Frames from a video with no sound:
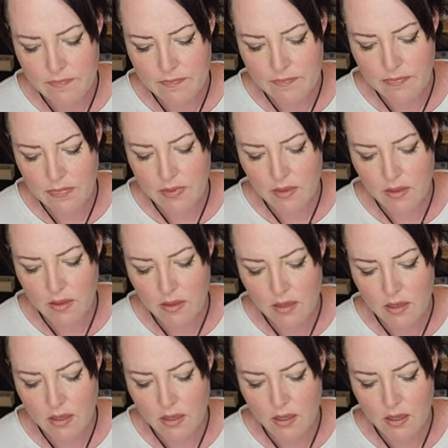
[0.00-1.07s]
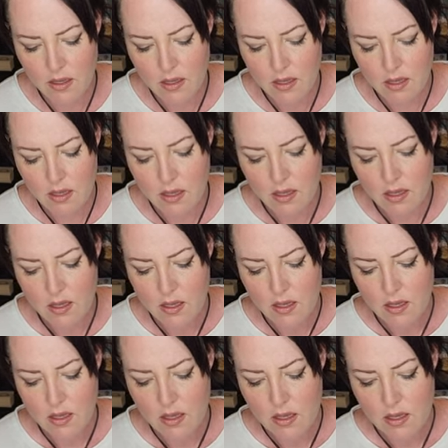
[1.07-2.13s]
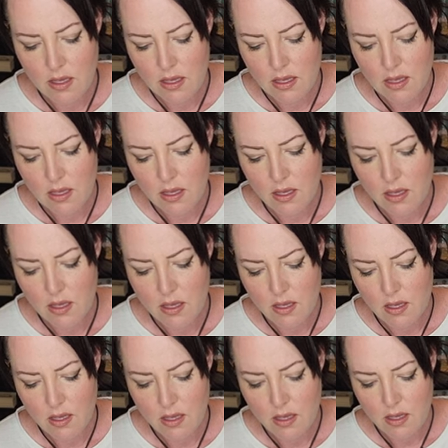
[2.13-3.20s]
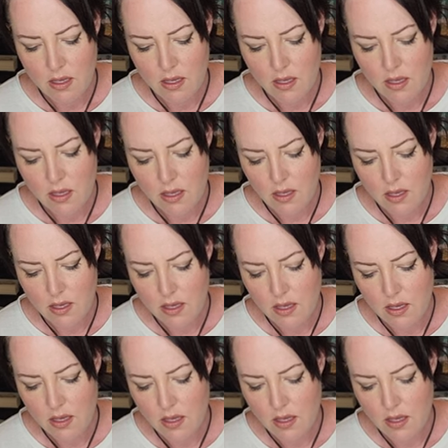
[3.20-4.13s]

(no one is talking)